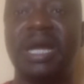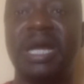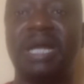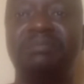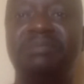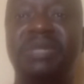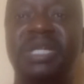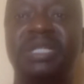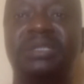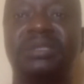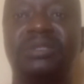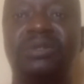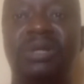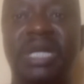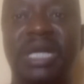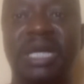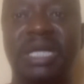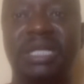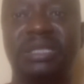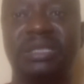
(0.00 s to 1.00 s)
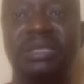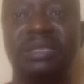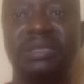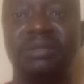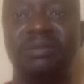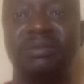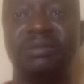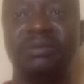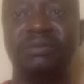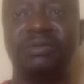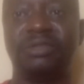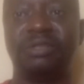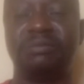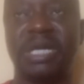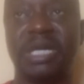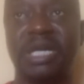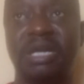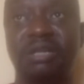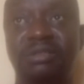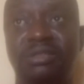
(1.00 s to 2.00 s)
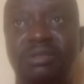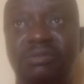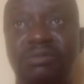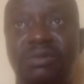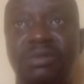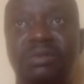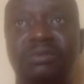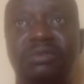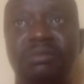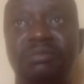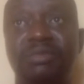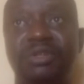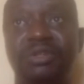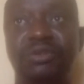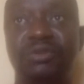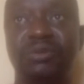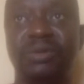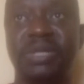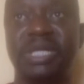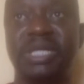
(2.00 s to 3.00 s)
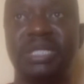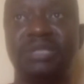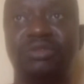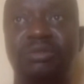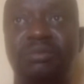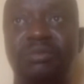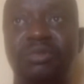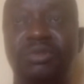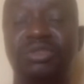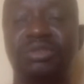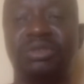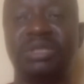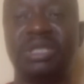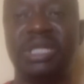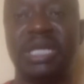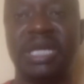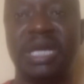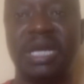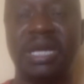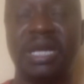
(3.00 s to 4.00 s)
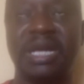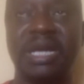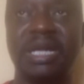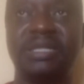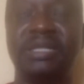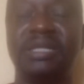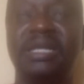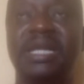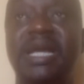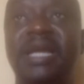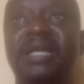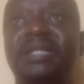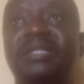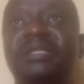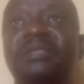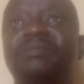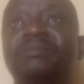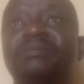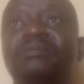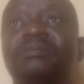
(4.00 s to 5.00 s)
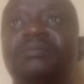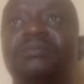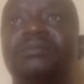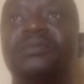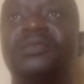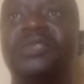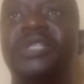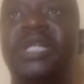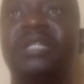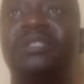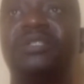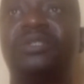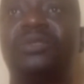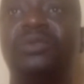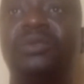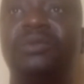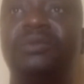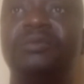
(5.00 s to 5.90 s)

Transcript: and met scholars from around the world, from the US, from Australia, and the likes. And so